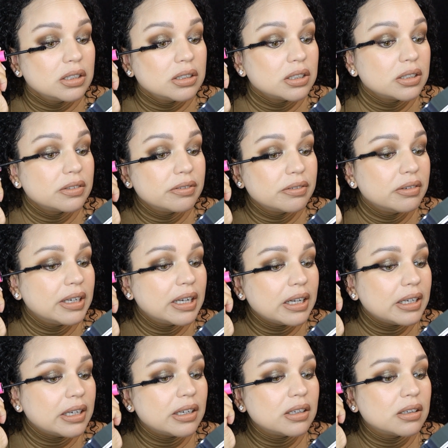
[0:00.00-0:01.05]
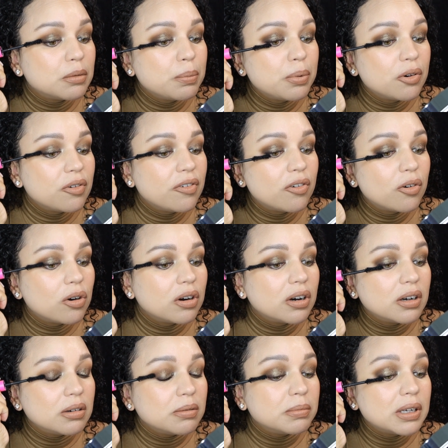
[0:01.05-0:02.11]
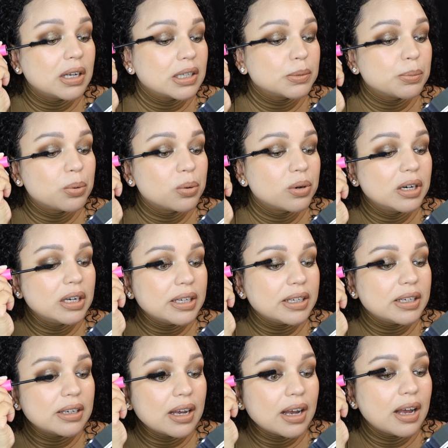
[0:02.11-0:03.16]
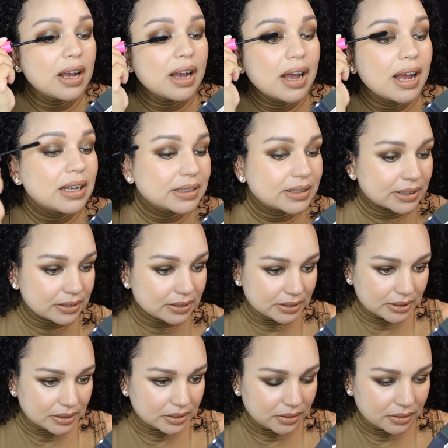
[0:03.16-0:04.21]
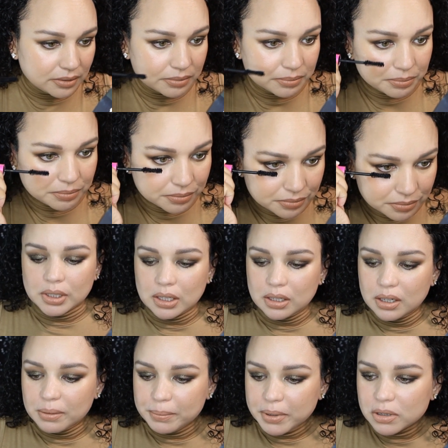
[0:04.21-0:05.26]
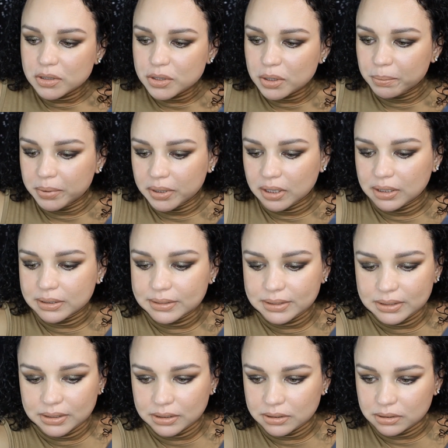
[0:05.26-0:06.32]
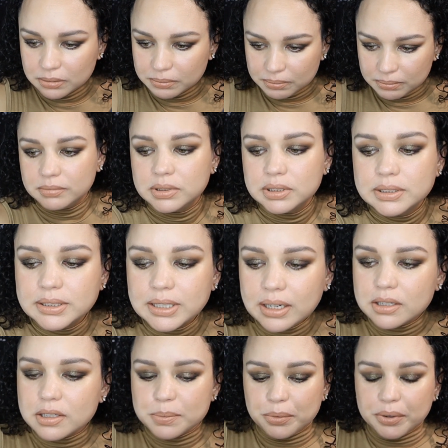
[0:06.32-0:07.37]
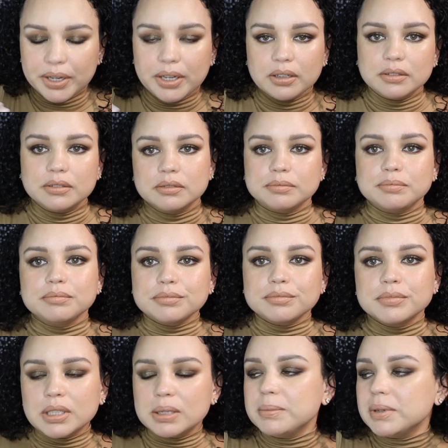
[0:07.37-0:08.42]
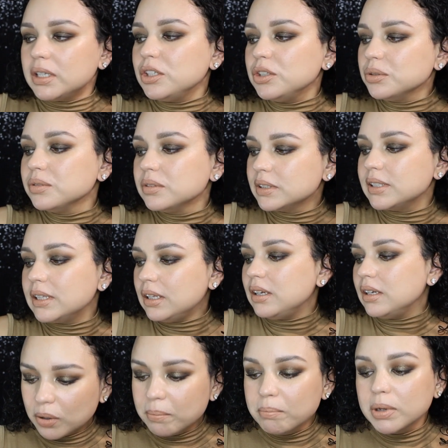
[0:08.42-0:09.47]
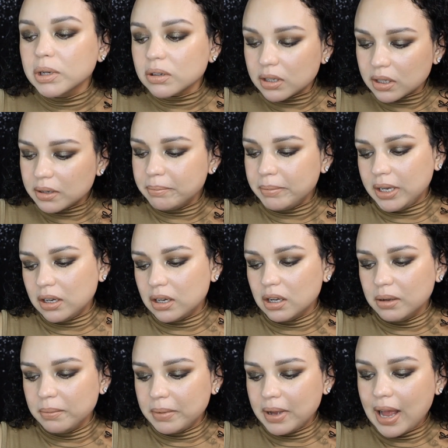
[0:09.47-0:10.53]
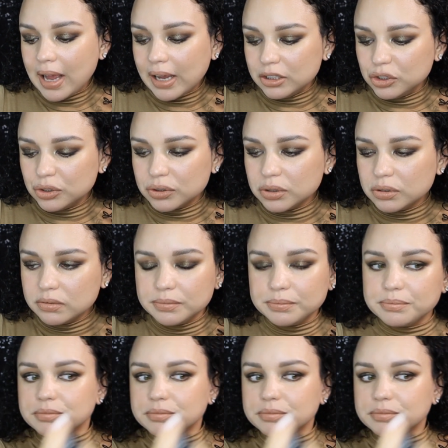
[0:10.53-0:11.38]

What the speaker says: to really perform as poorly as it did. Let me also put on some setting spray. I'm gonna use the Milk Makeup Hydro.